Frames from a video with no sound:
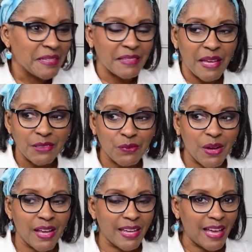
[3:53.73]
That's
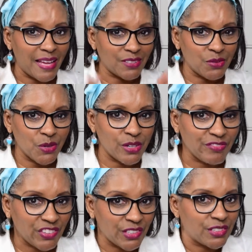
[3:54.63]
why I don't want to
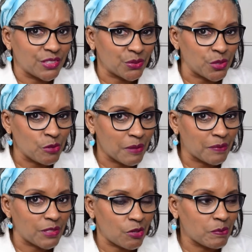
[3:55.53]
fill this room
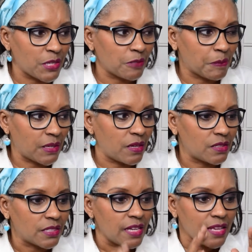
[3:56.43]
up so much
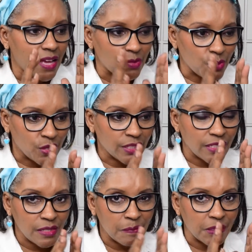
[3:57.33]
because I want to
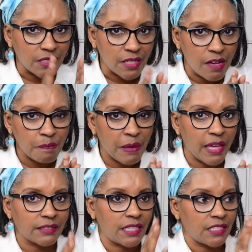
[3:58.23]
keep it as
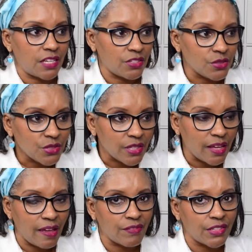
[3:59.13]
compact as I used to have